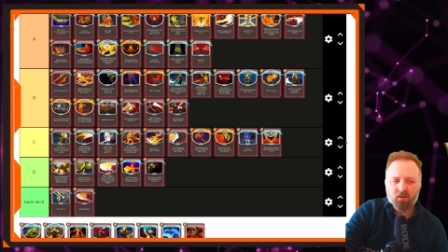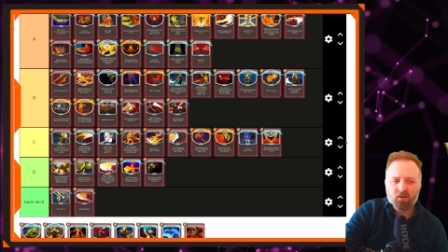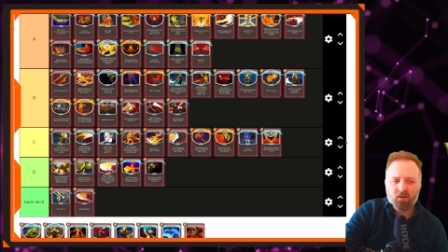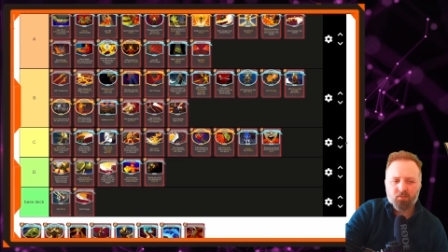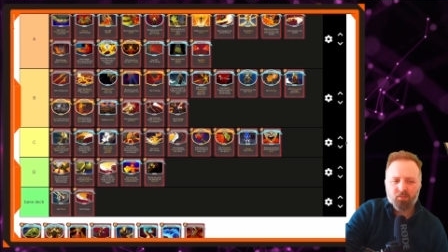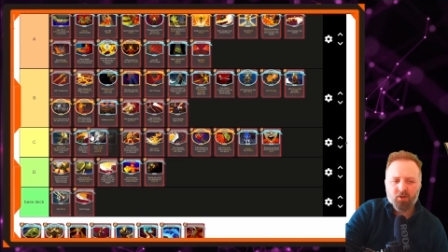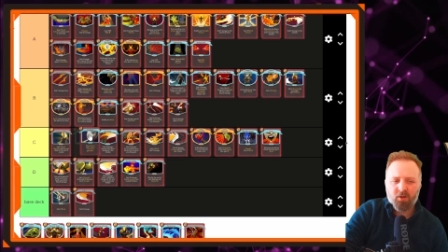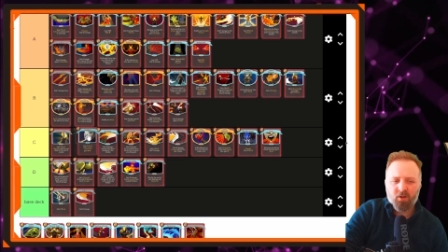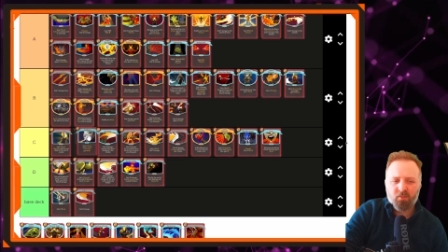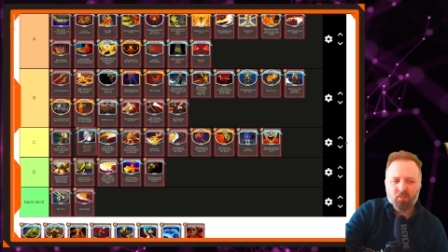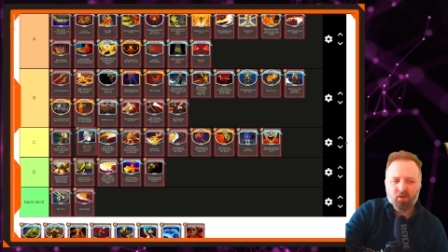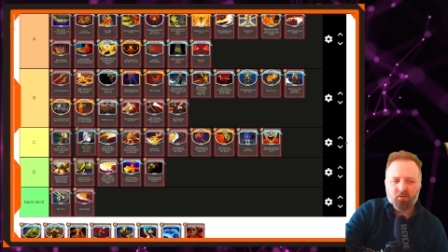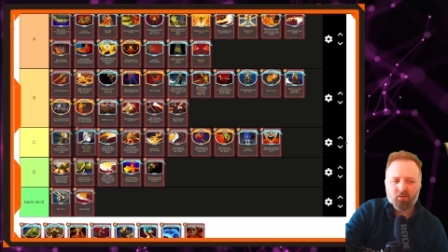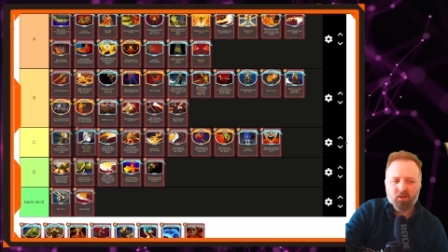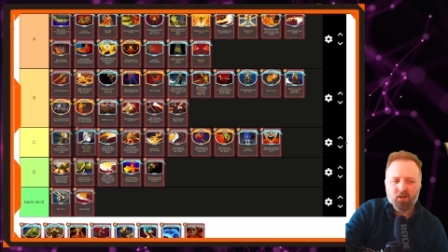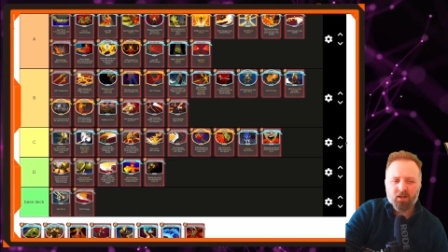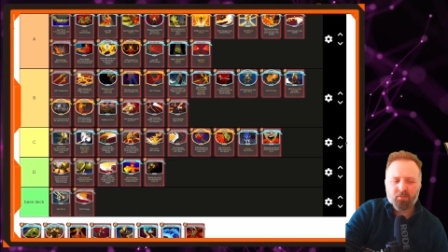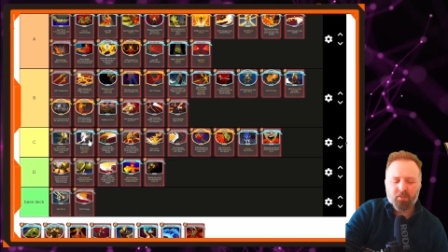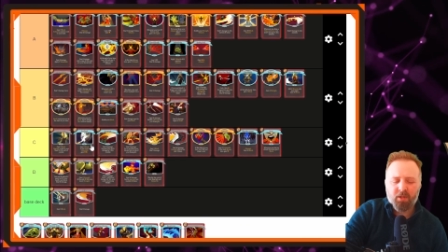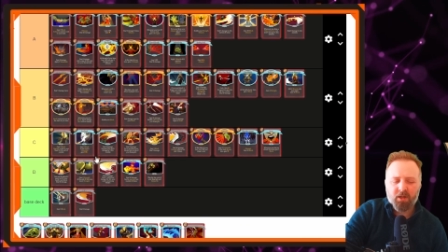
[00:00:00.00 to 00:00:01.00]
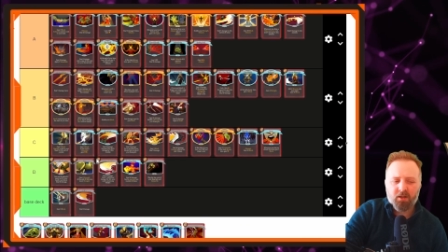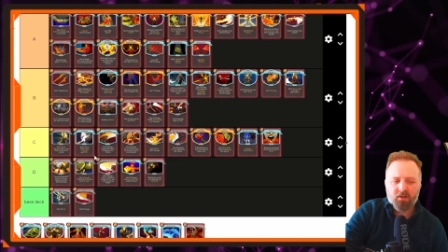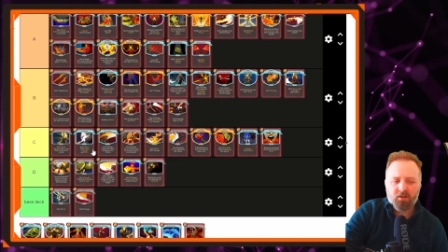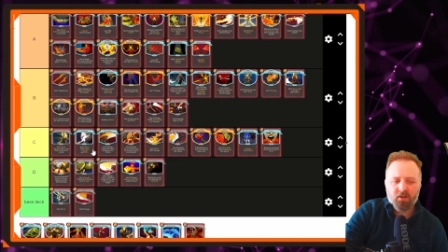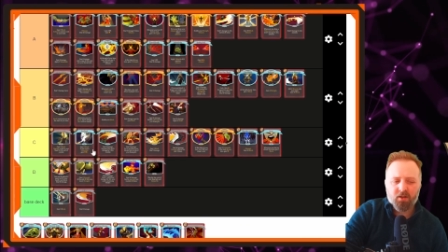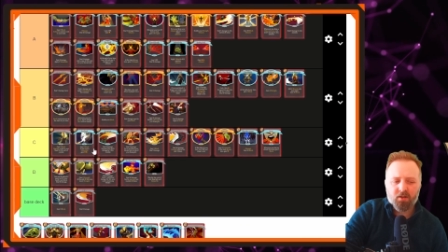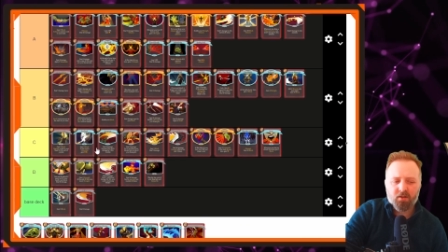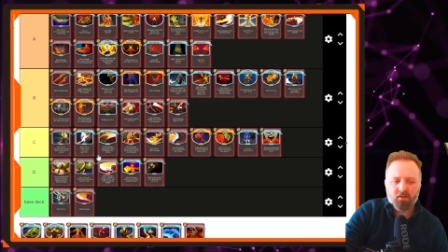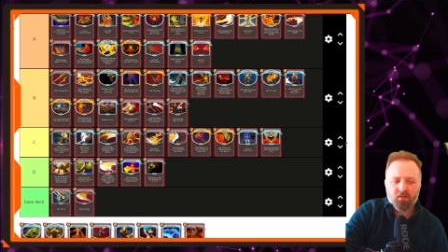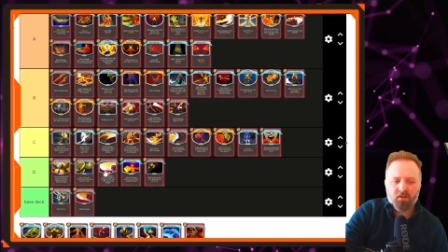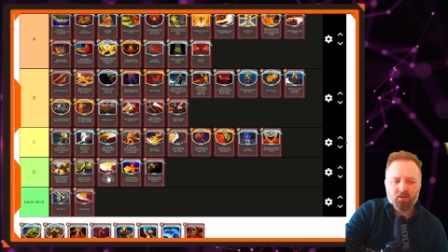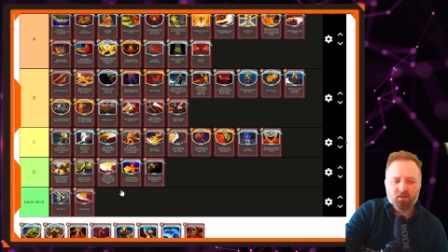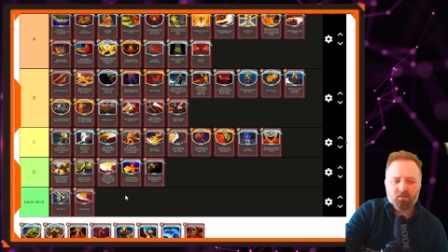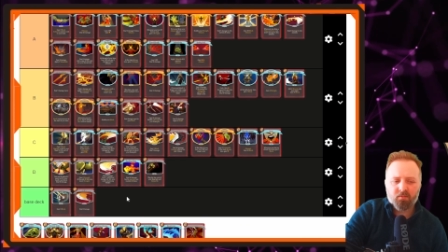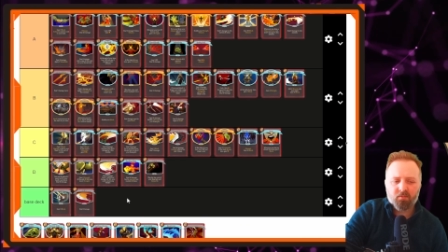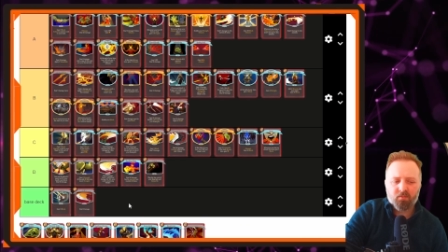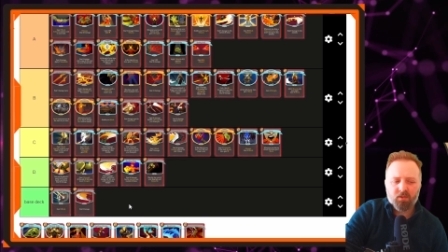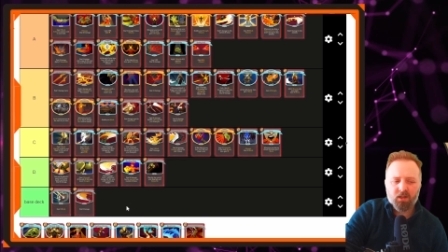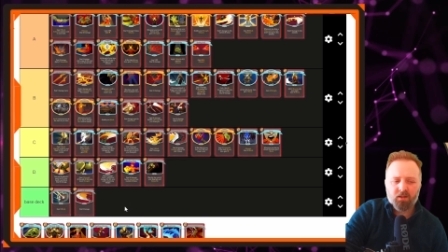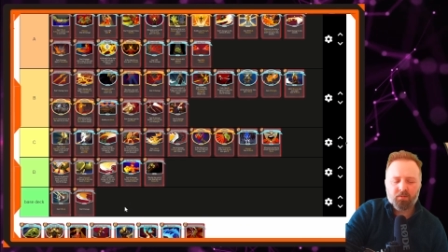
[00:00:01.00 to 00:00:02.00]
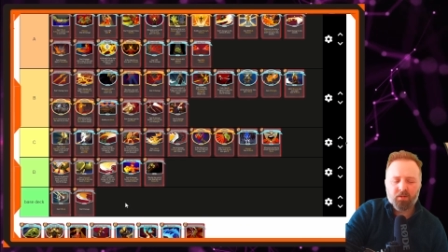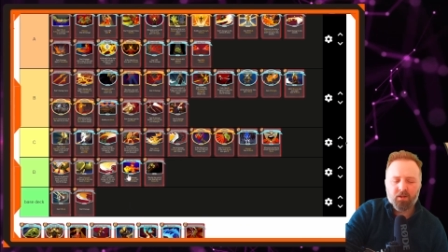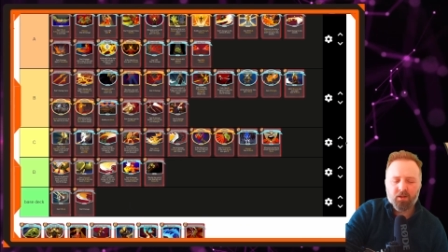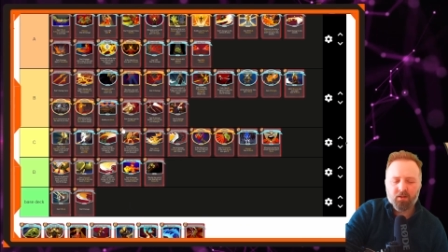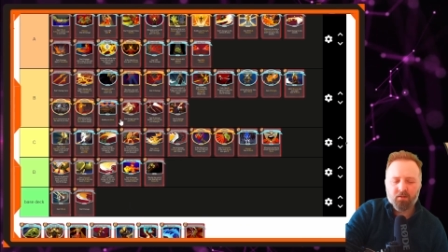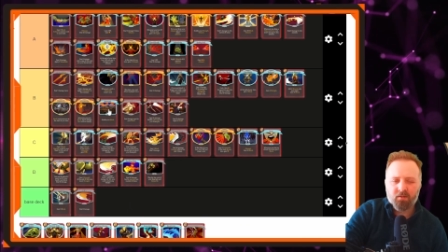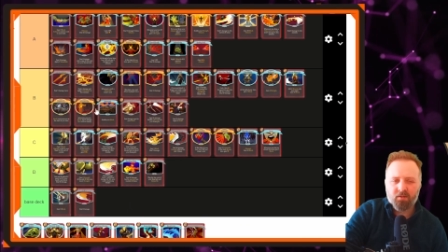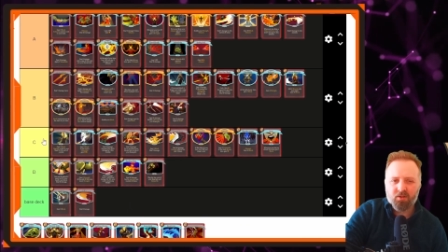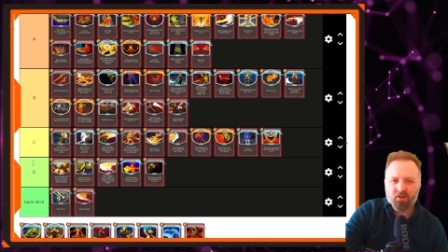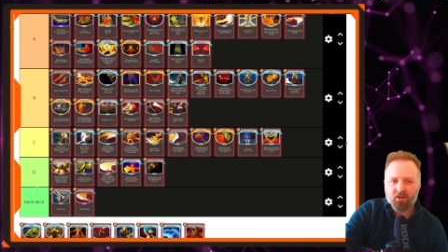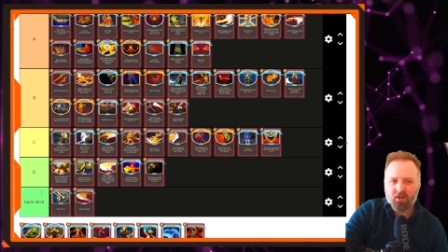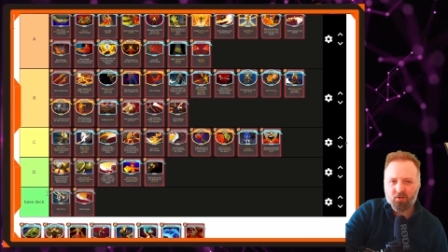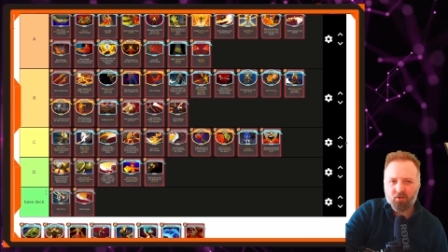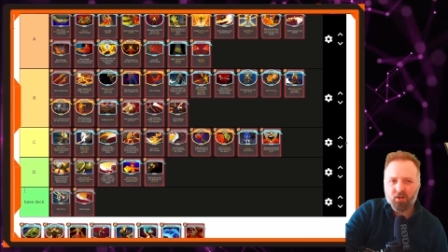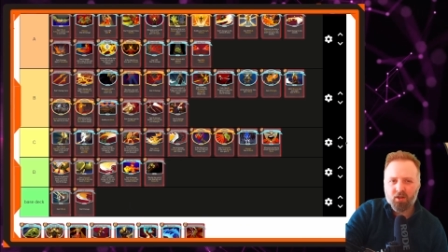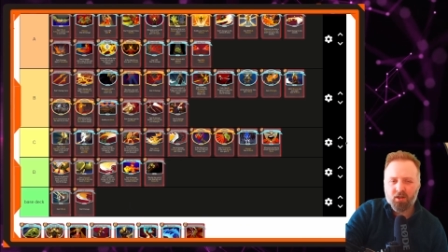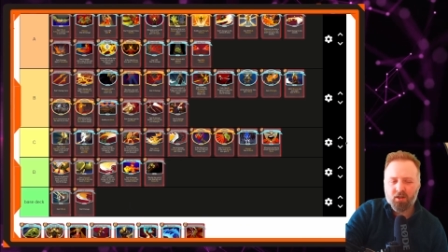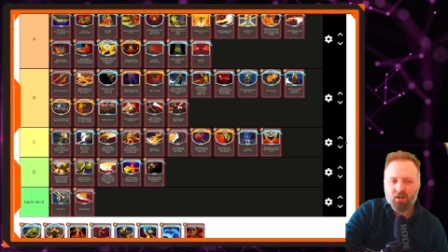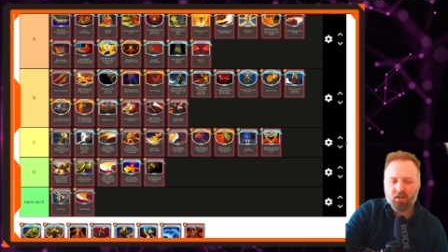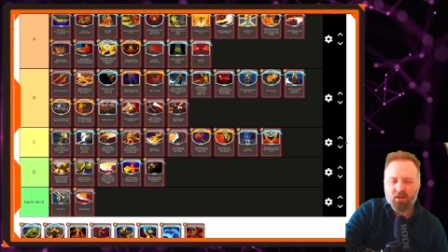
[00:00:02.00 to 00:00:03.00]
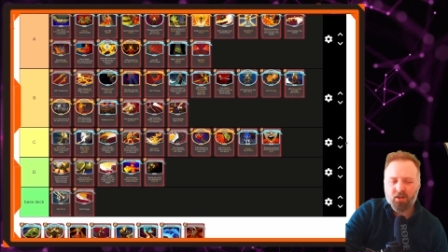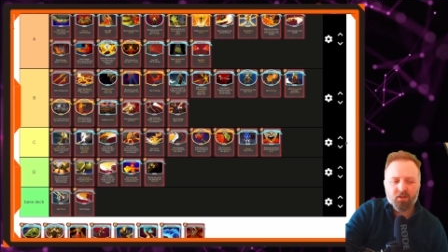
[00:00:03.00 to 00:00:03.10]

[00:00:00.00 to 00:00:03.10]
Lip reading: Put it above Rampage, actually. If you can synergize it,